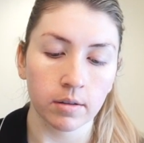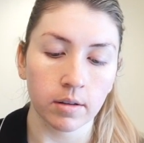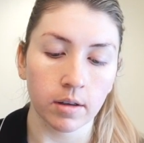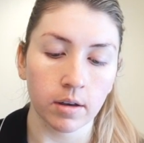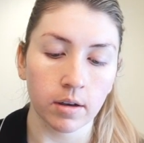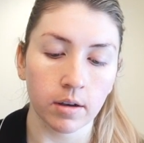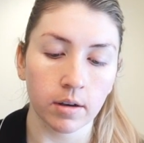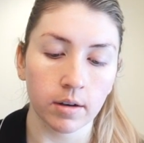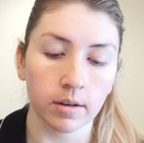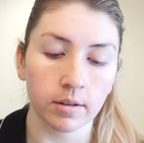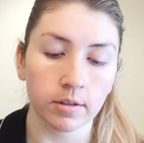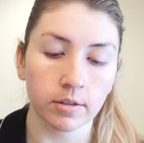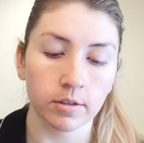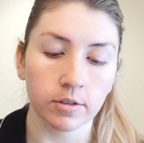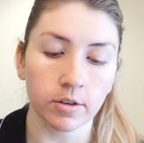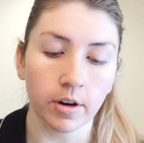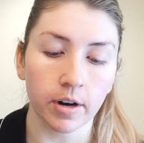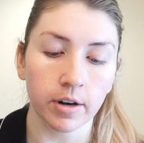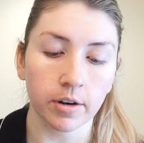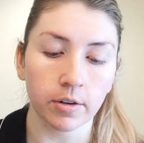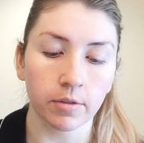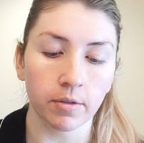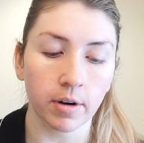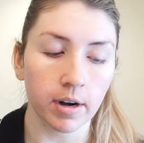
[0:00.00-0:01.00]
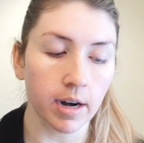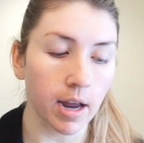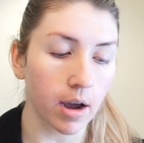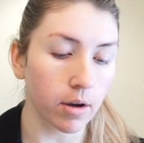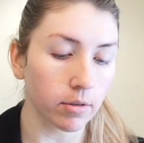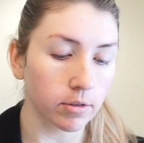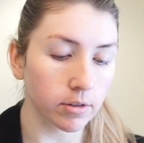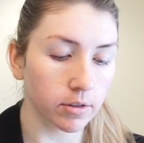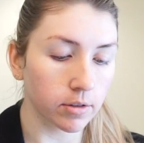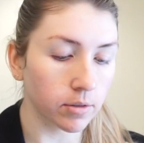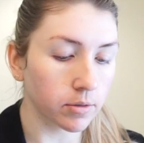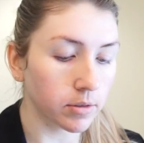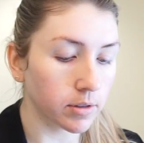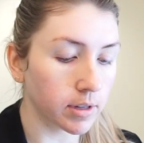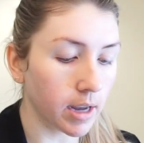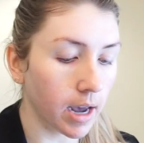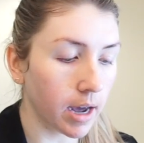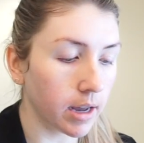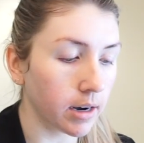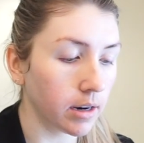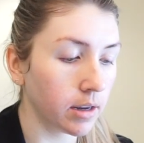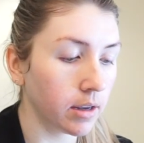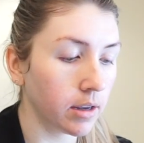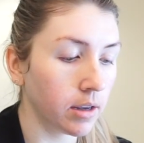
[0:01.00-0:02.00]
it's starting to run out, so
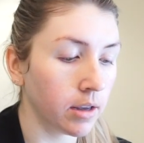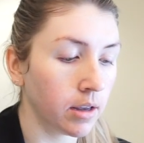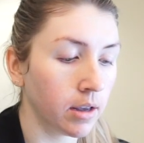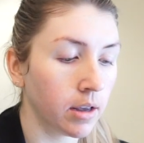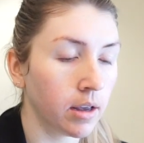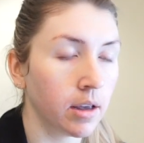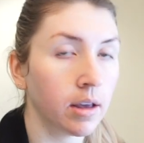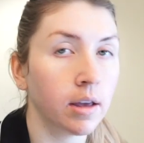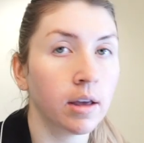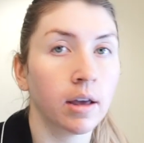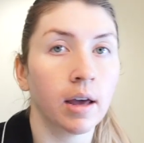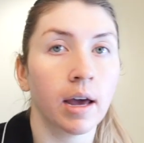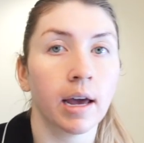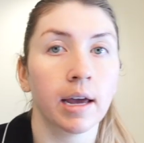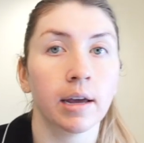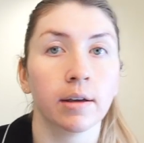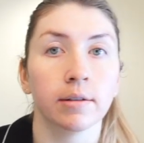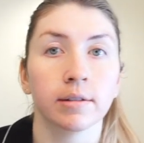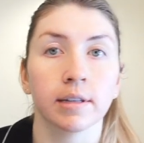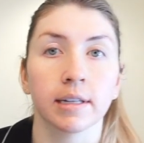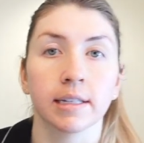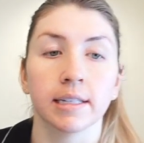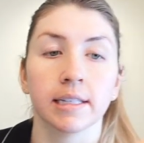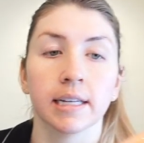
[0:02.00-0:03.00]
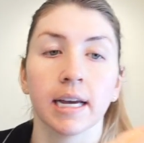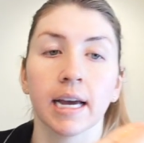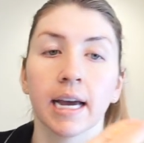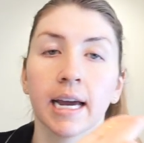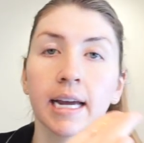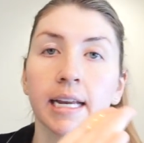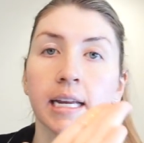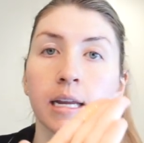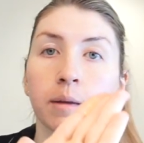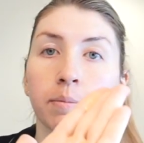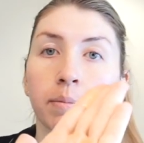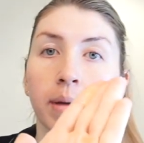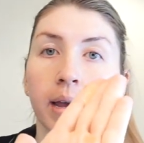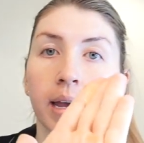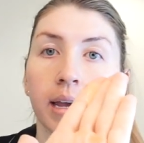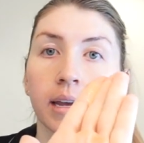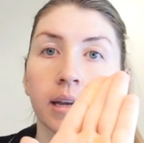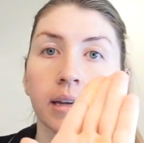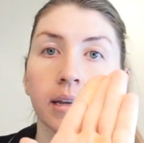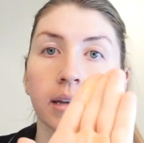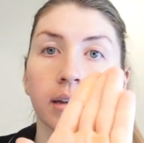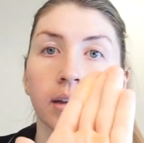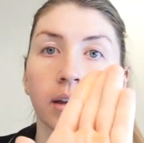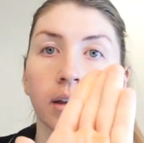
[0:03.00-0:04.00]
sad. I use a tiny
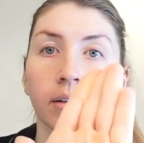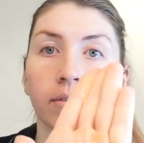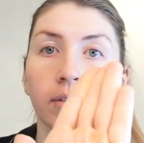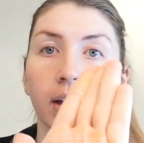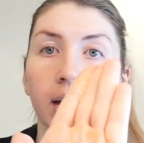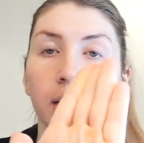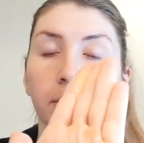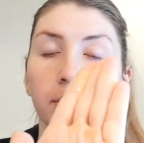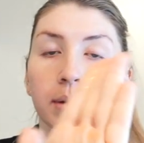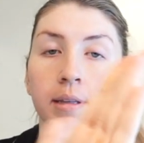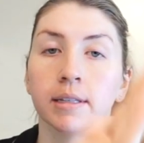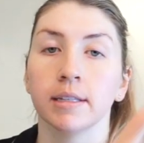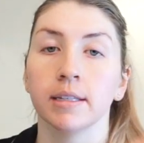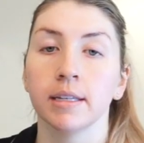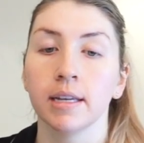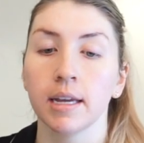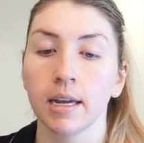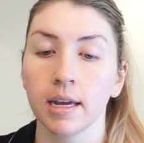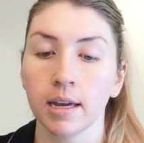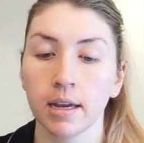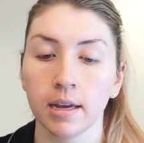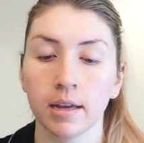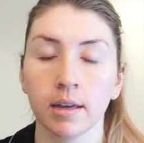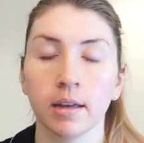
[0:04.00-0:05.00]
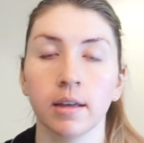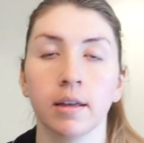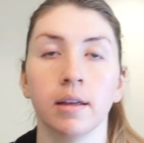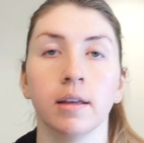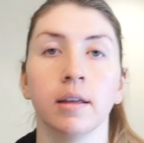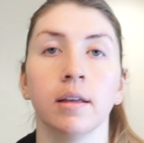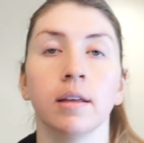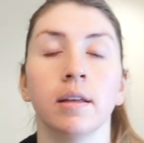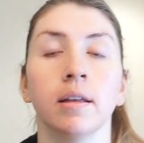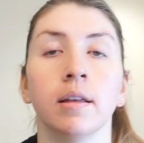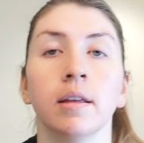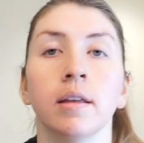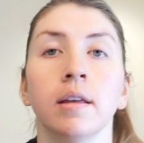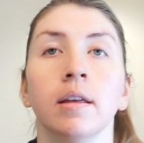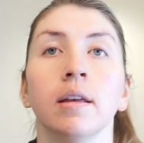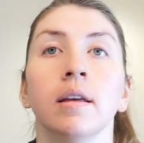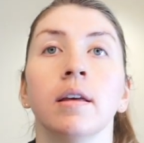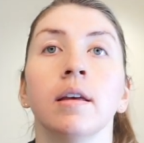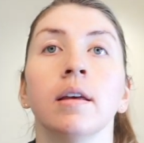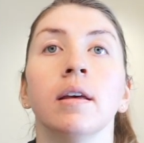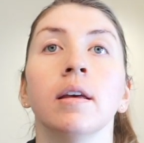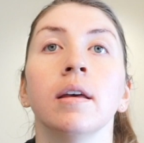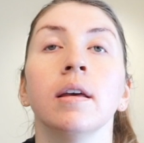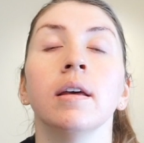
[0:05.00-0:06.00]
bit of vitamin C
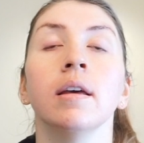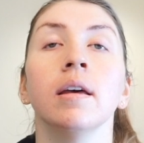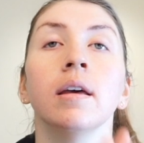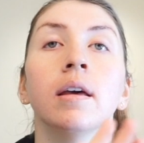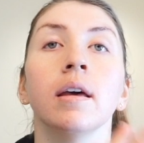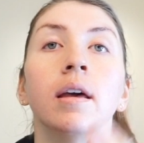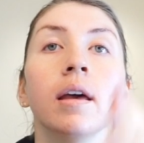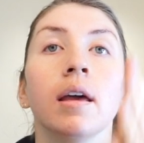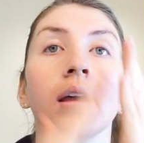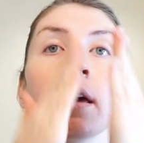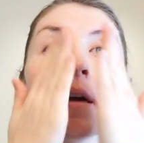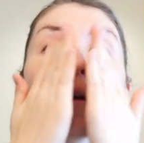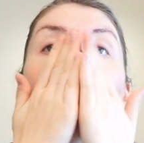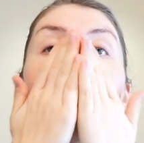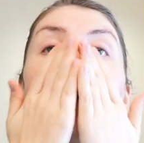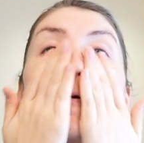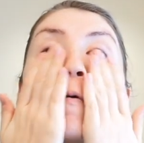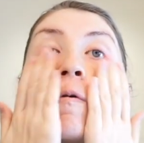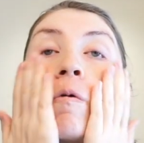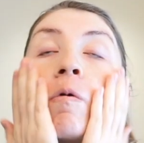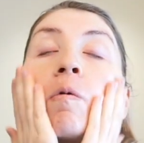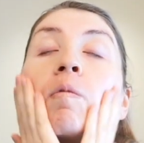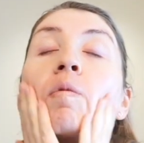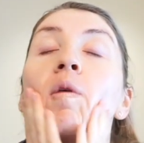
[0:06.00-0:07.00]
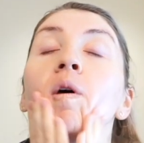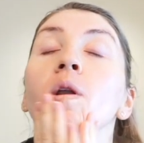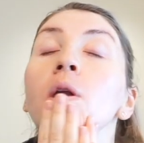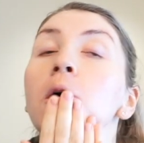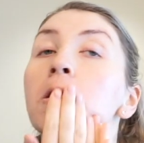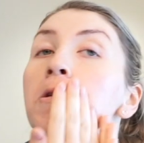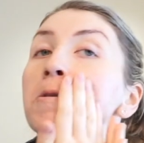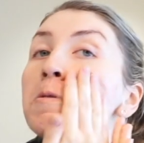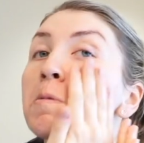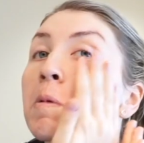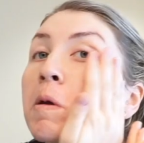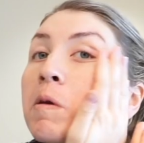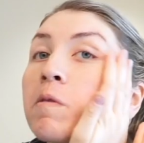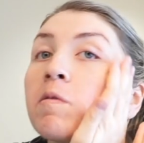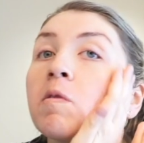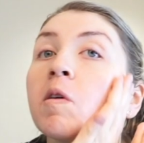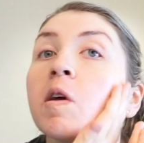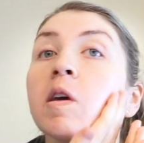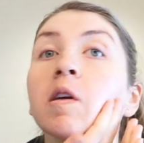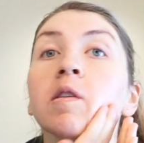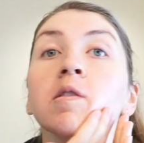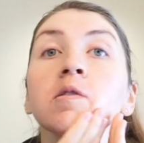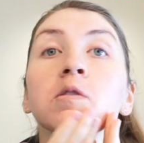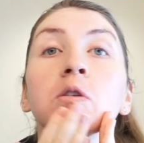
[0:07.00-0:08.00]
and I rub that onto my
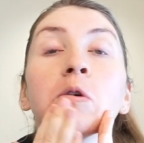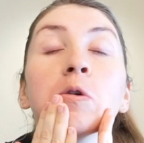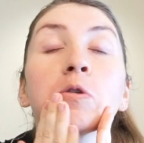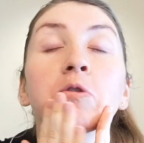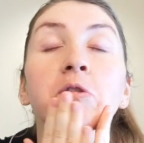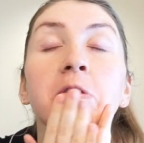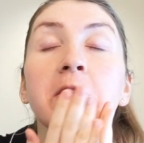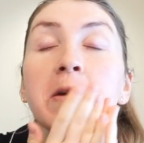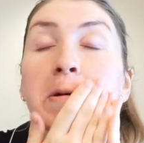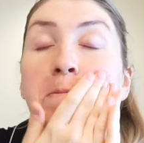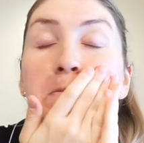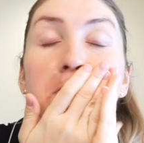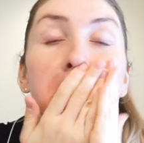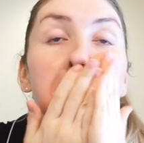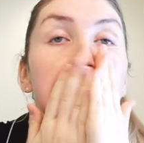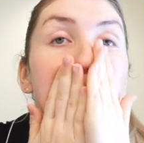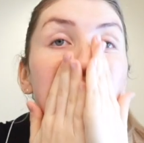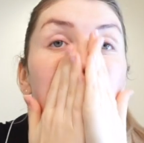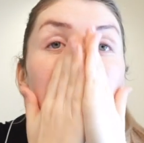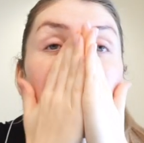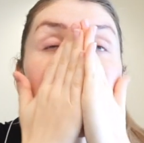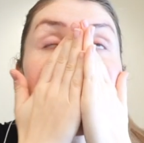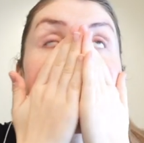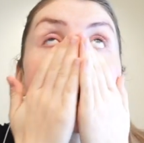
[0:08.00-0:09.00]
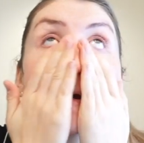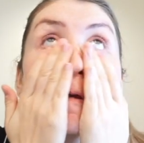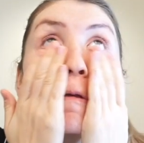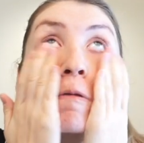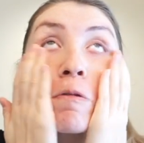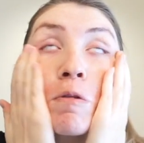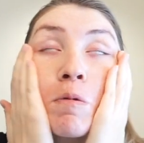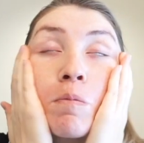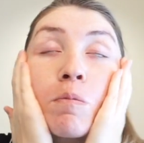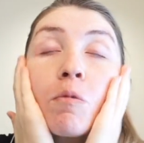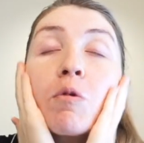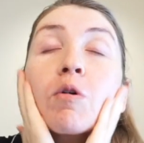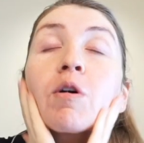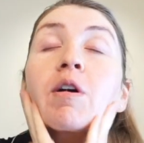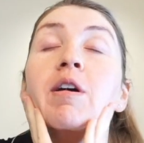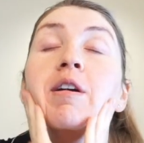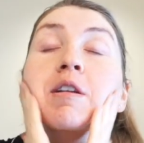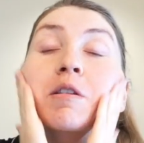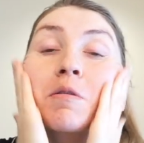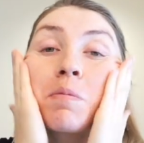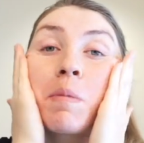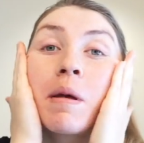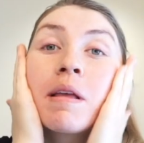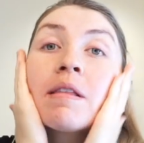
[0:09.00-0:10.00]
face. So Jan Marini is a more
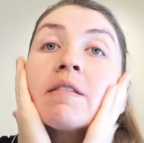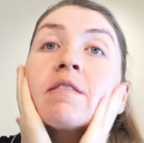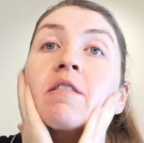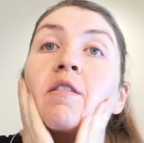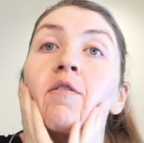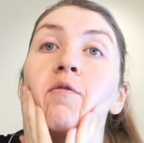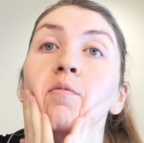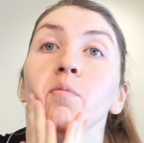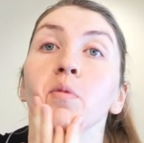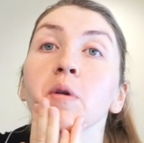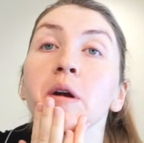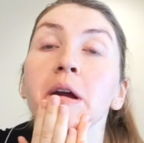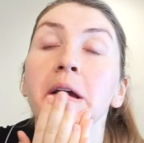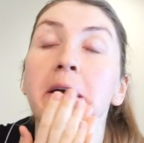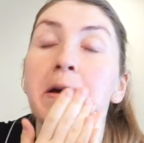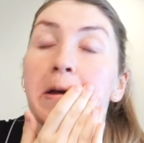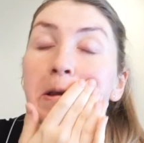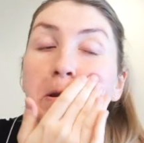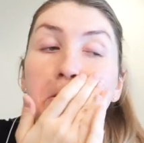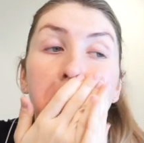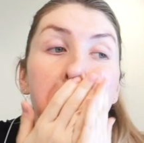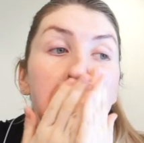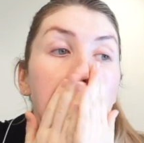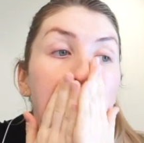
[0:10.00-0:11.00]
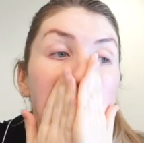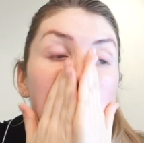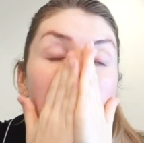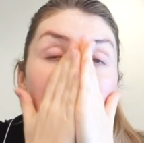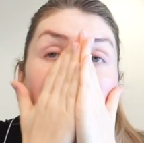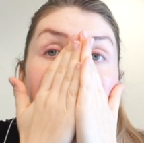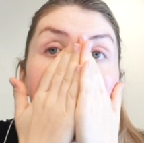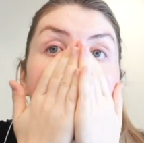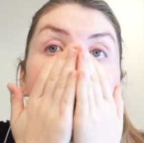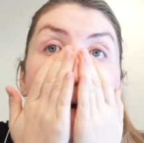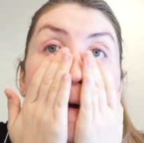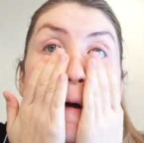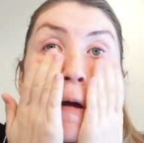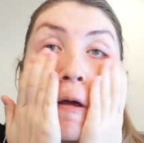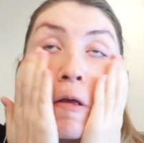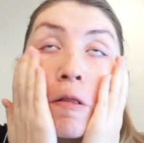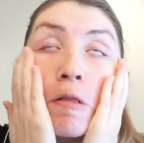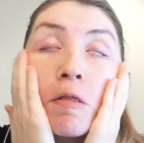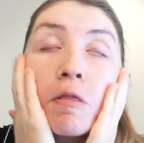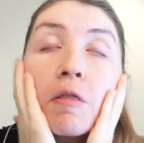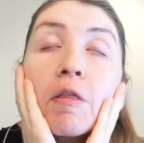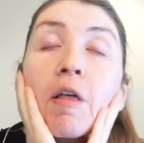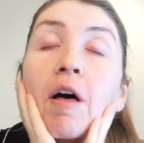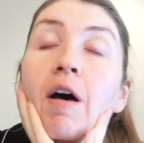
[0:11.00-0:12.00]
expensive brand, but I
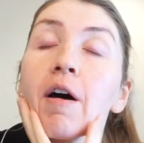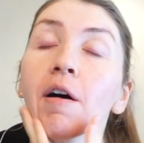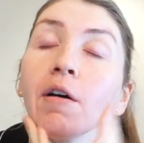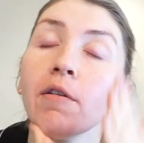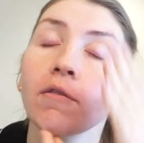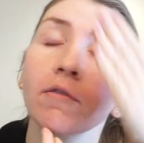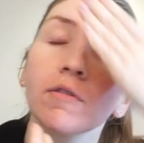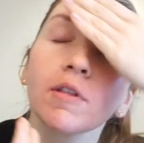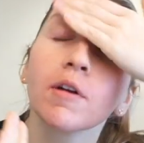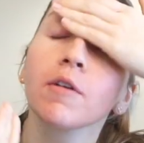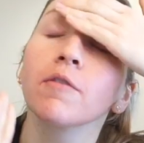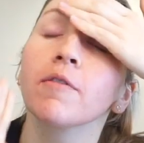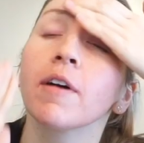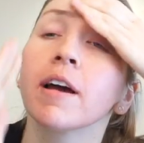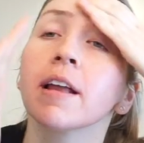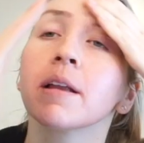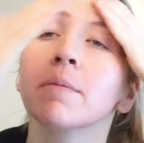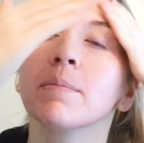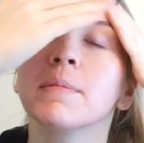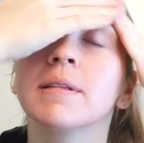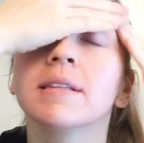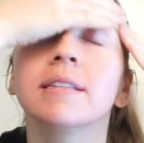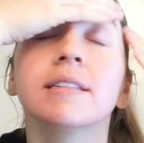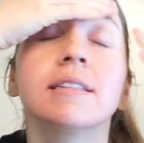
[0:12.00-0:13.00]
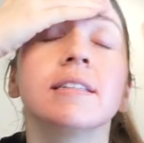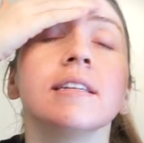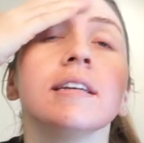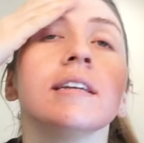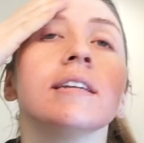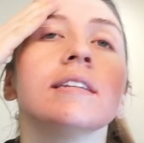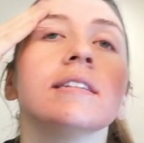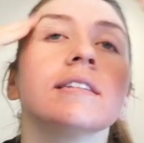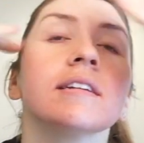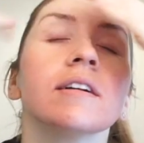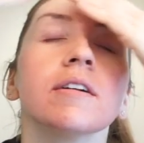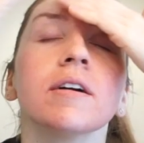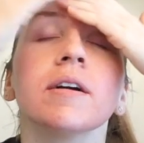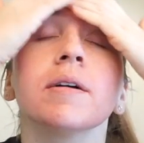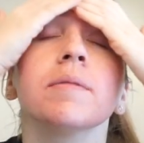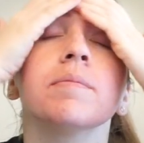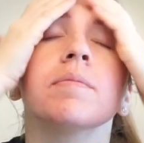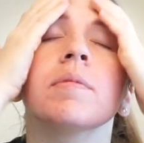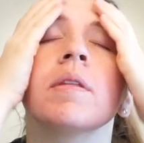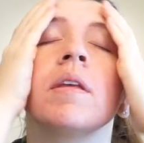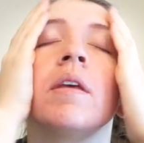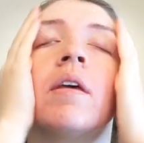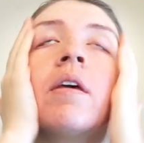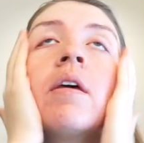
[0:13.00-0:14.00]
love their vitamin C
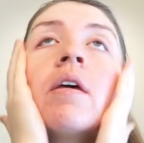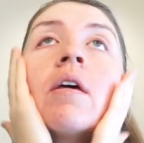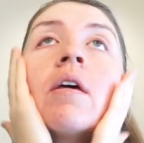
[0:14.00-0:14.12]
serum.